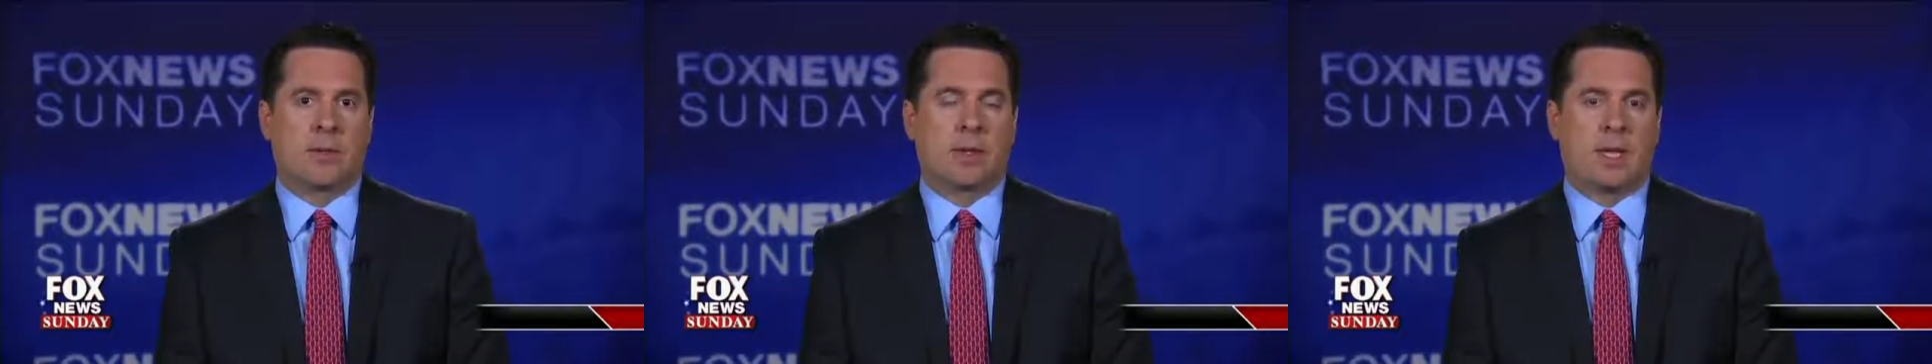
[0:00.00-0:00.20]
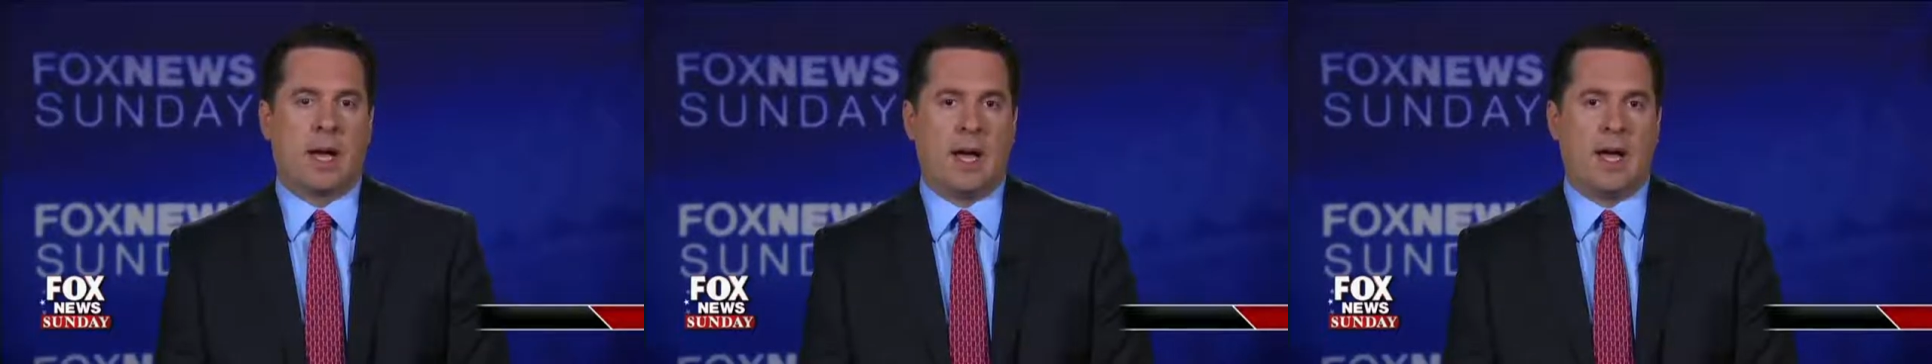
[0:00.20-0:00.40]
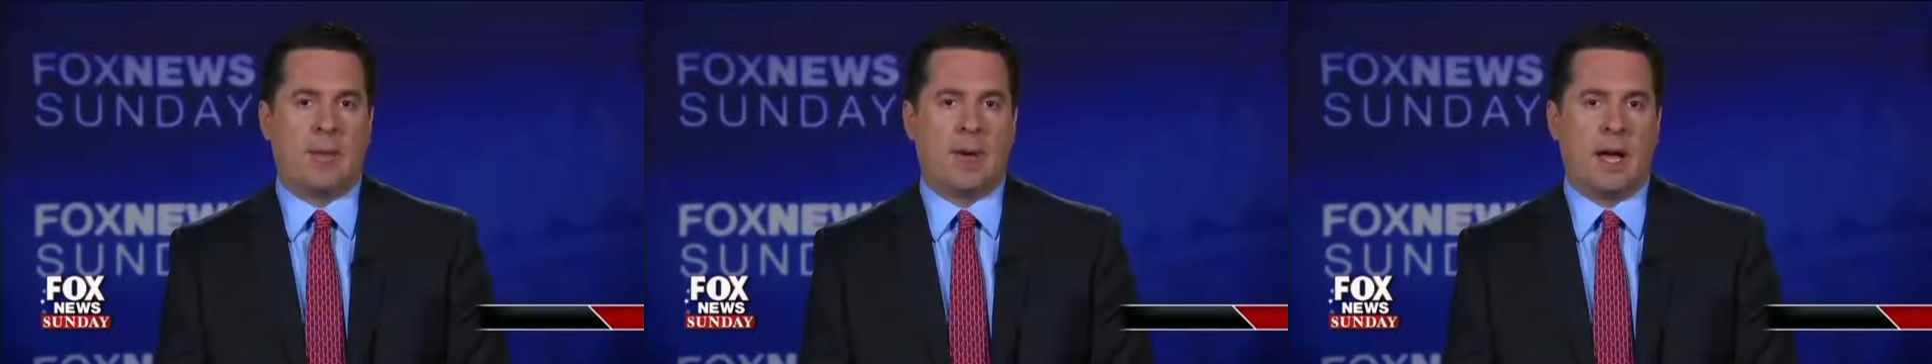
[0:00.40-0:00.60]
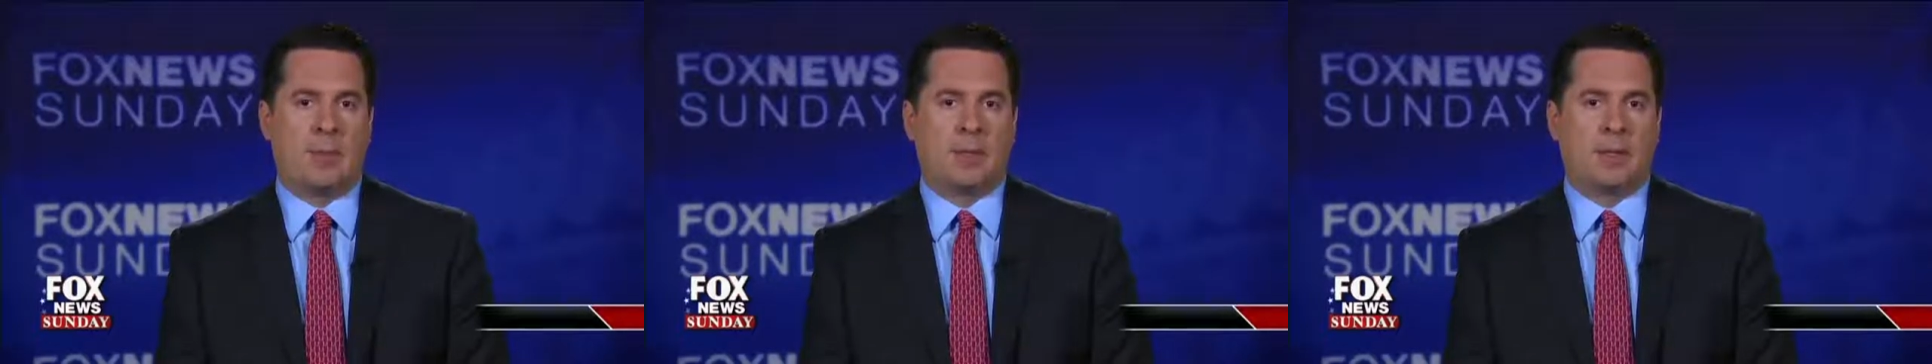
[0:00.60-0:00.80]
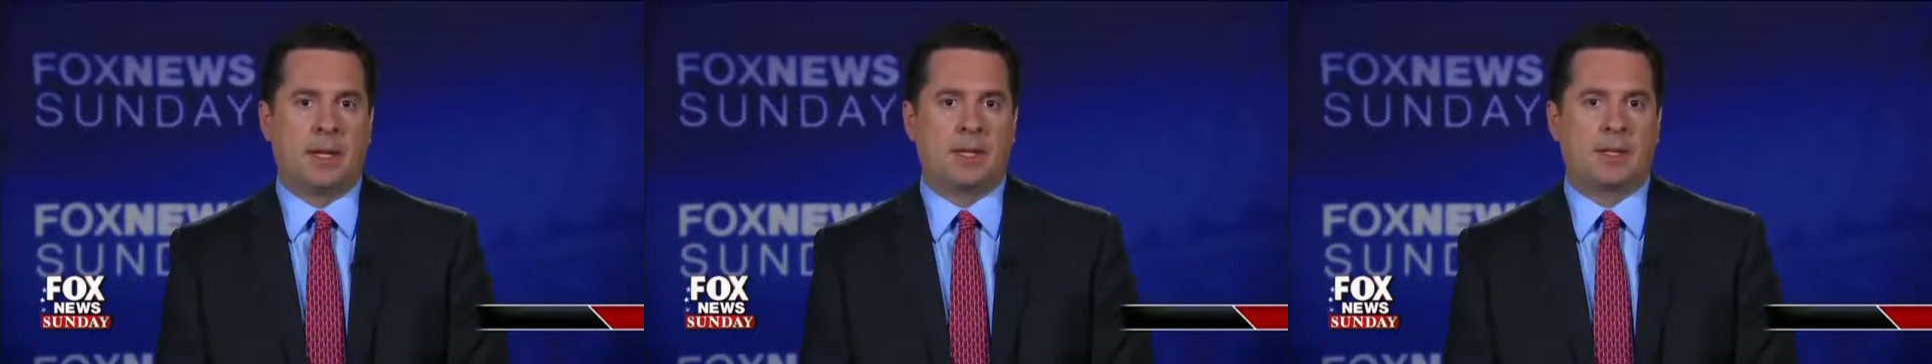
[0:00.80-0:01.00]
with high
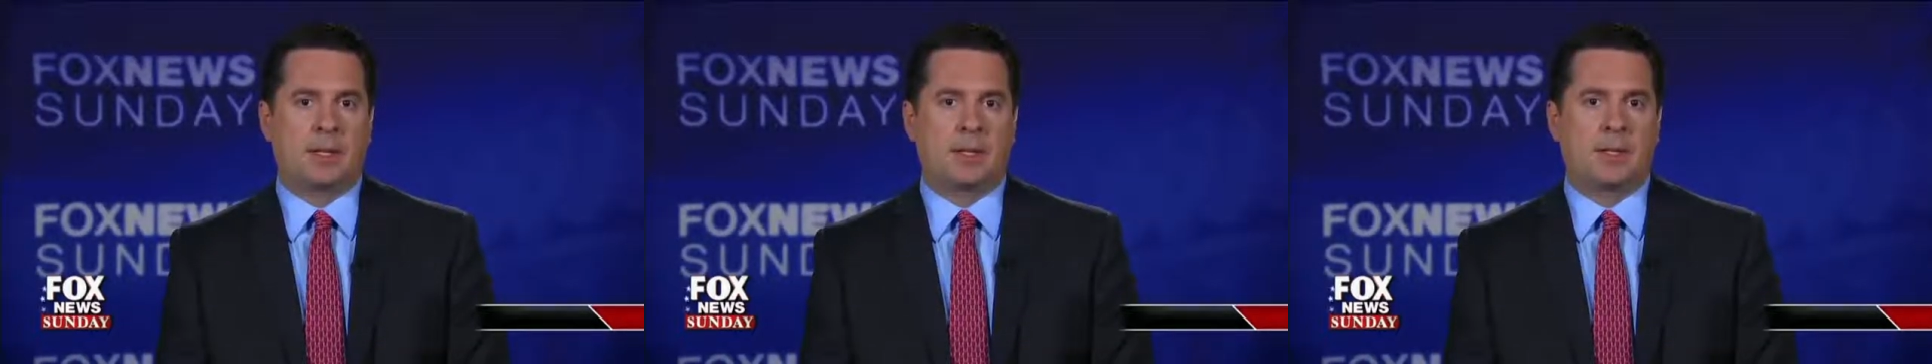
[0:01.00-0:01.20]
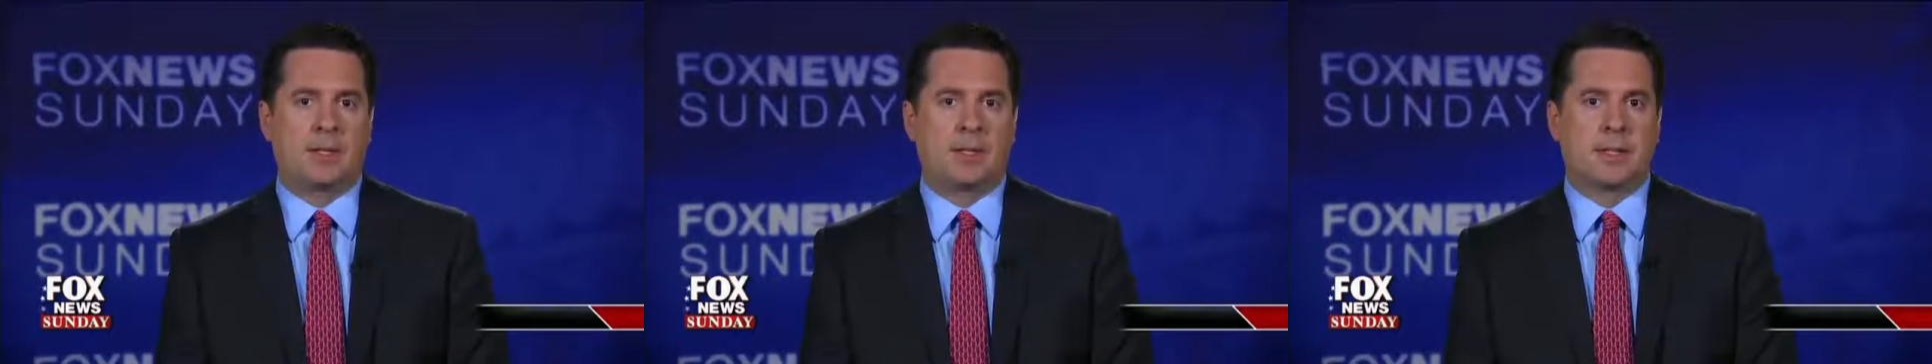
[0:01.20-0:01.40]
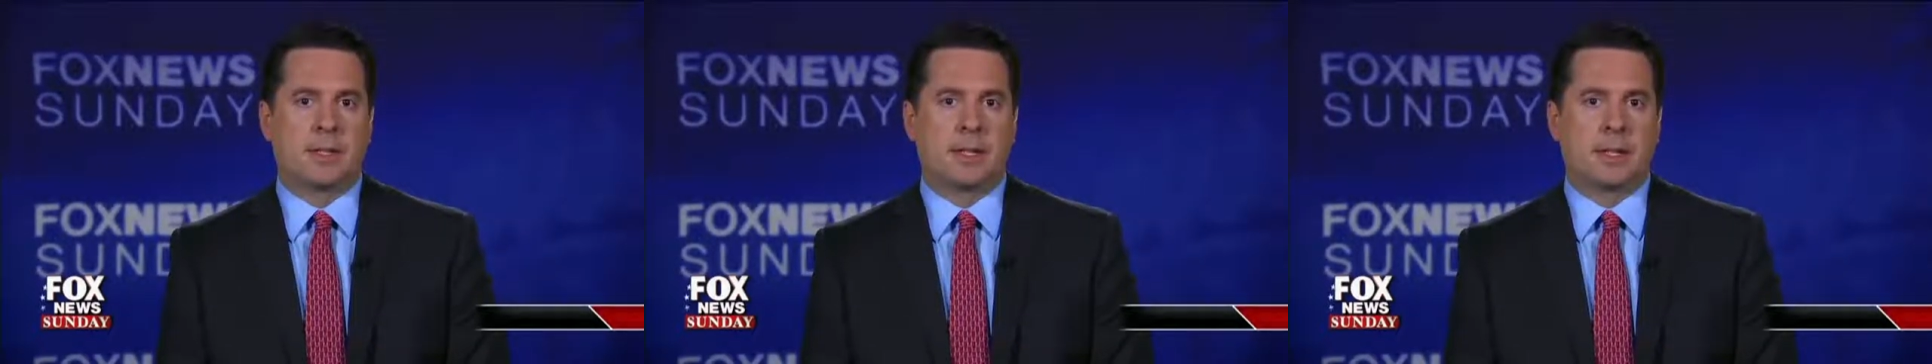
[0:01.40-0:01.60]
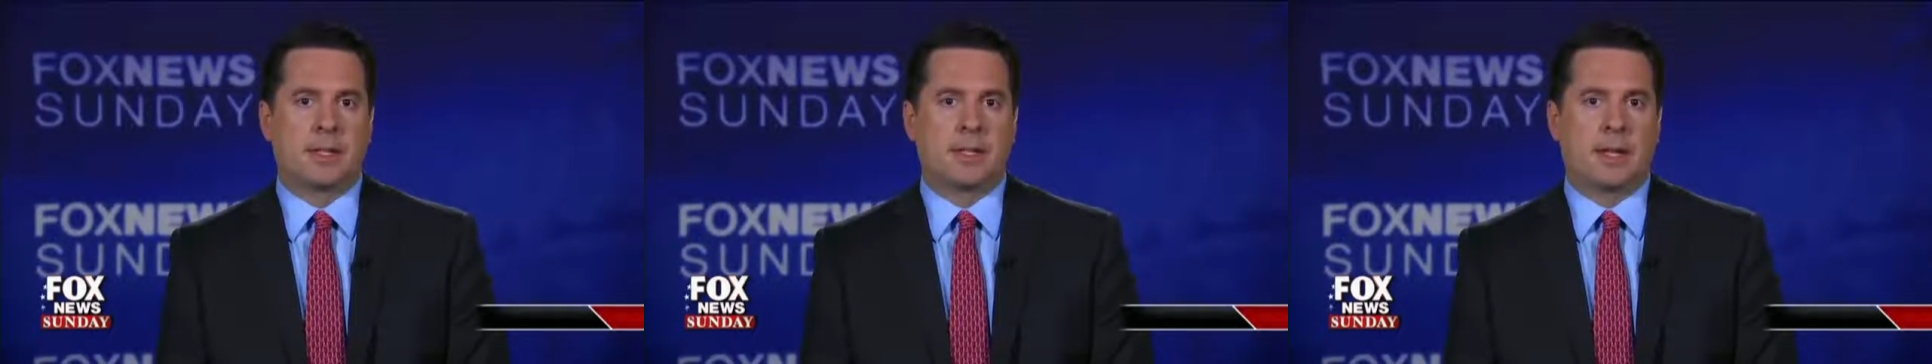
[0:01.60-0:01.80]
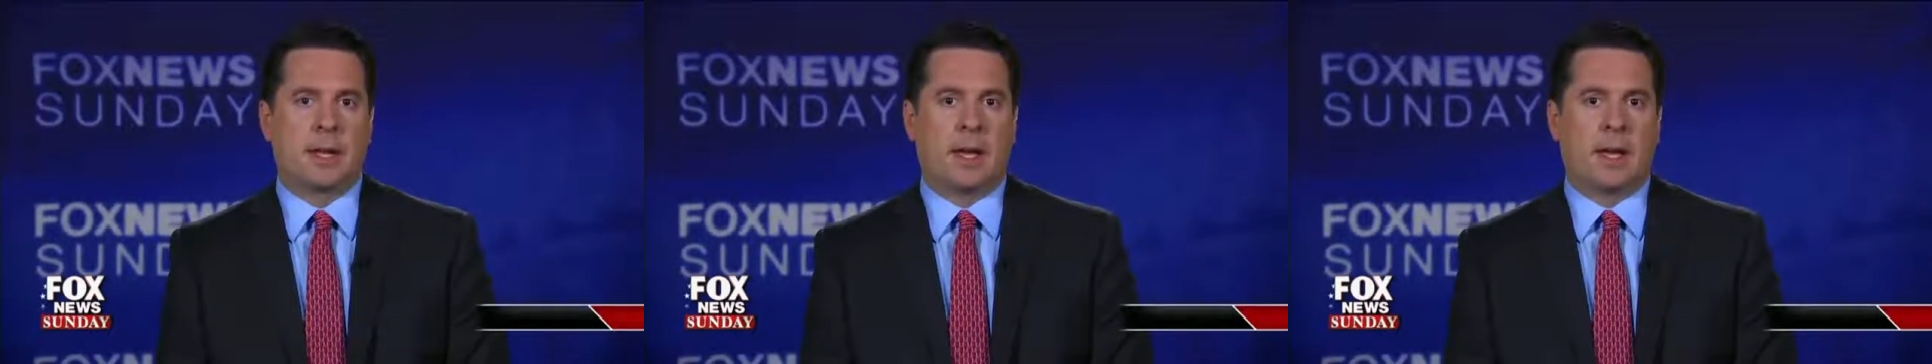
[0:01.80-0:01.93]
populations that